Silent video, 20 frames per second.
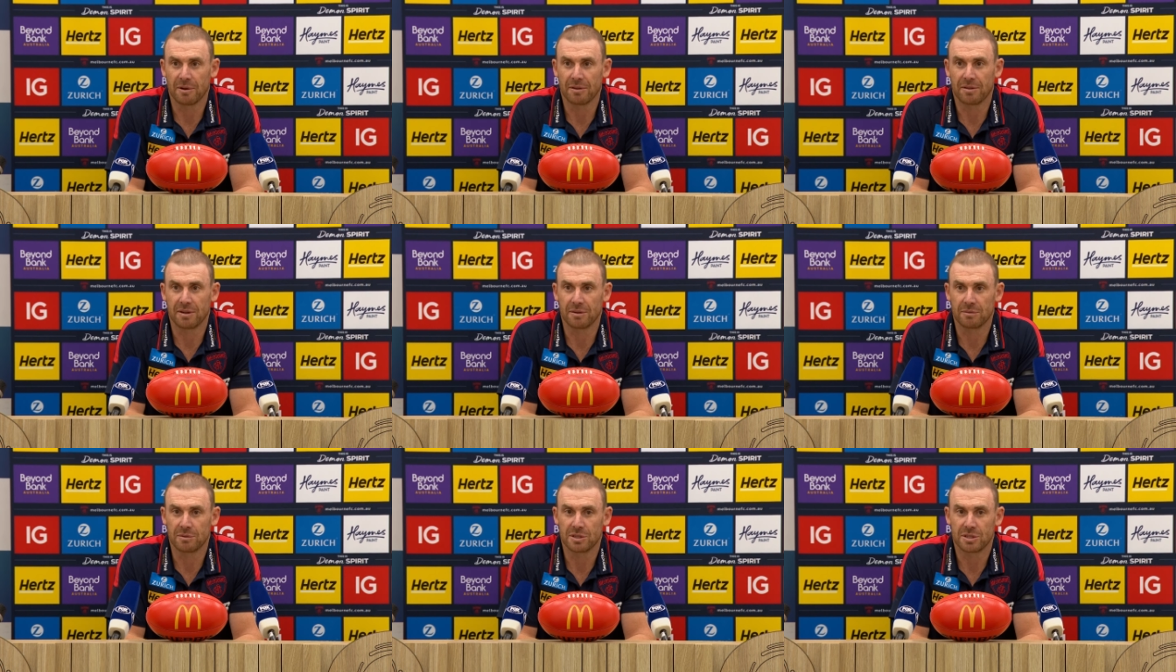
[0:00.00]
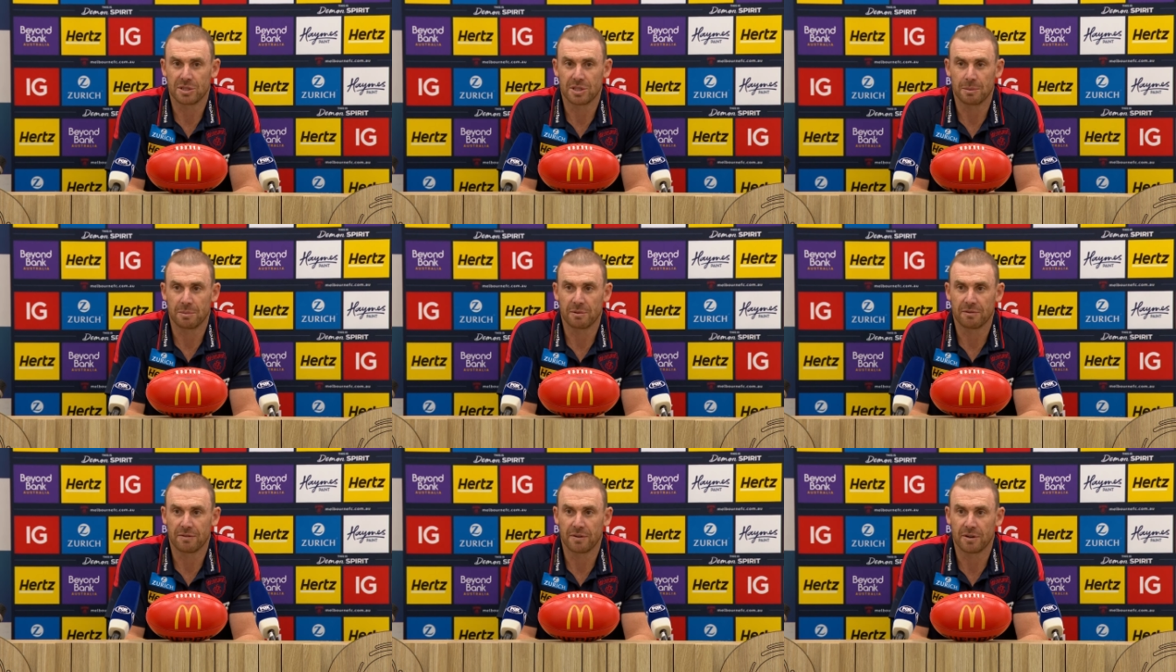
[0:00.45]
I think, which
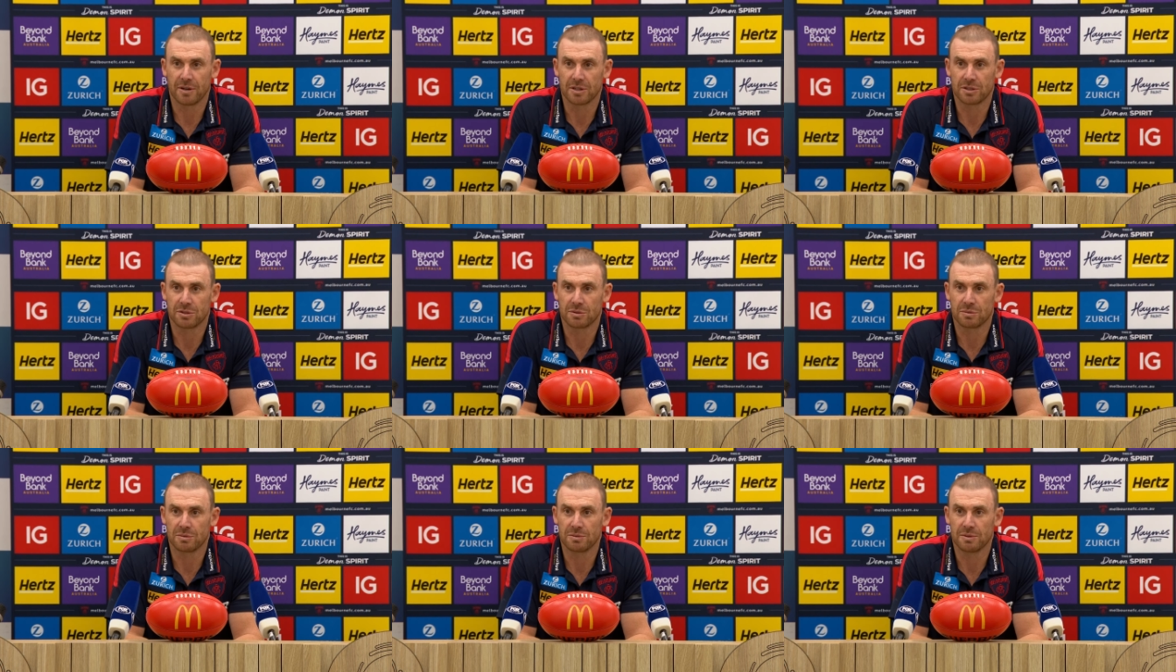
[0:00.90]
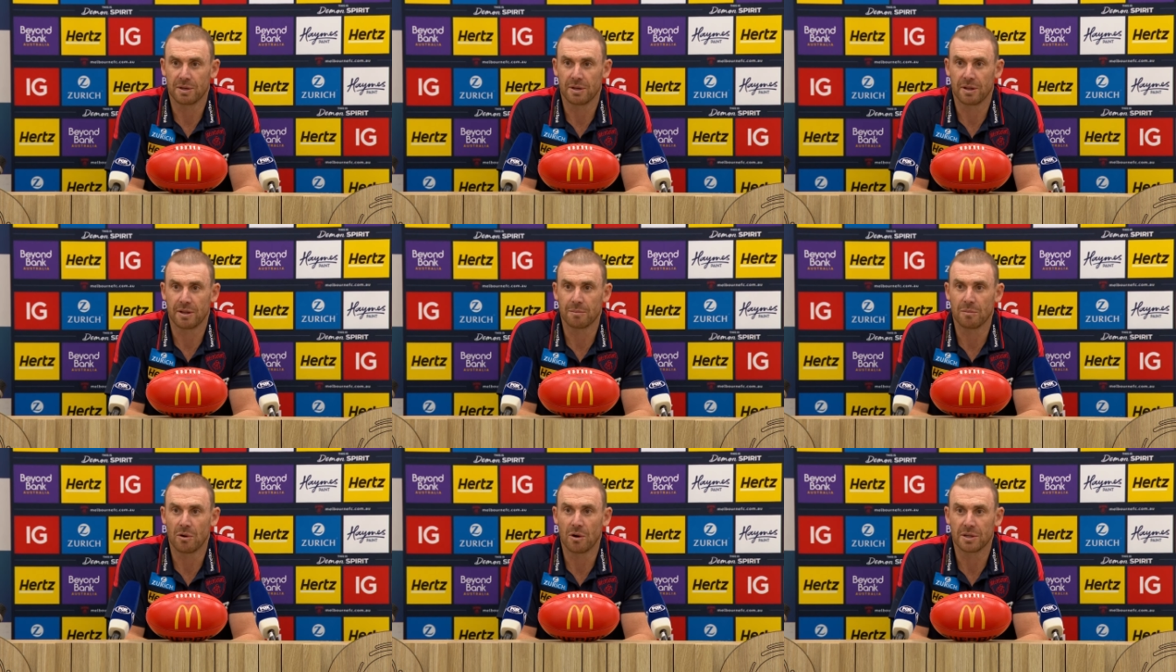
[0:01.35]
typifies, you know,
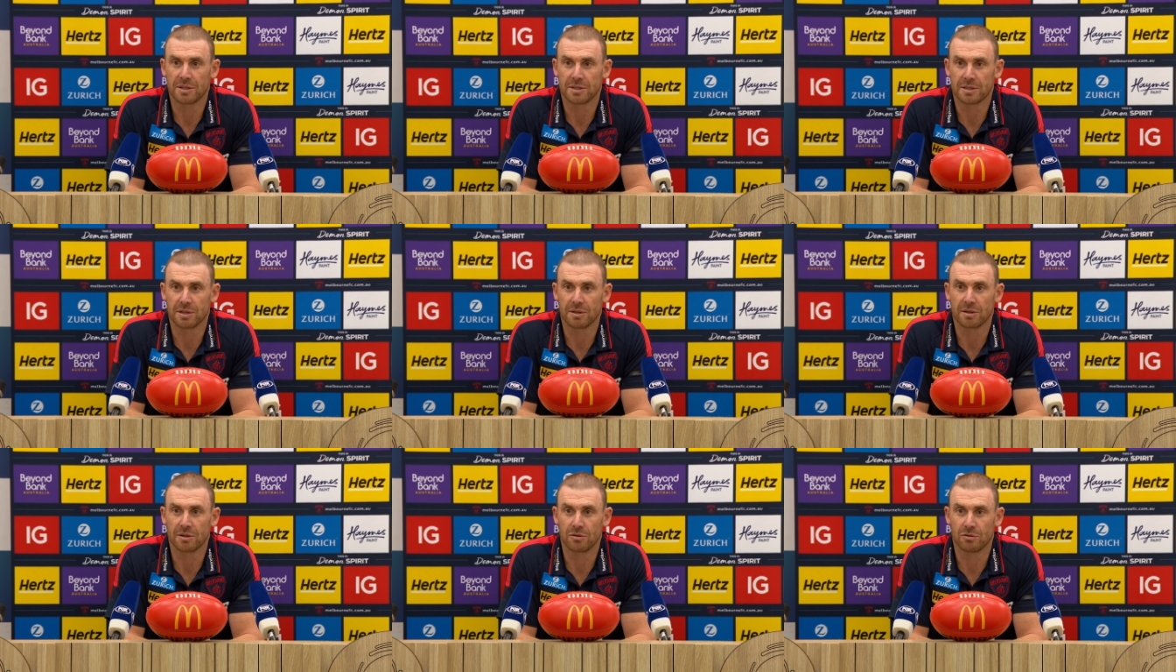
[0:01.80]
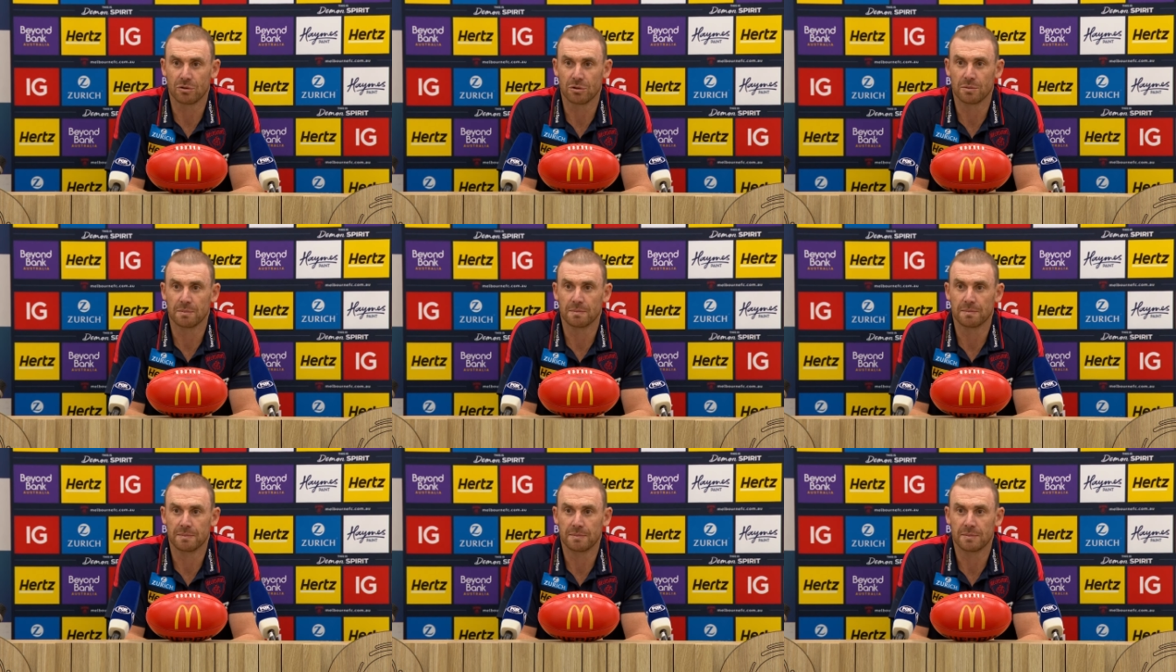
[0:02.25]
the mindset of the group.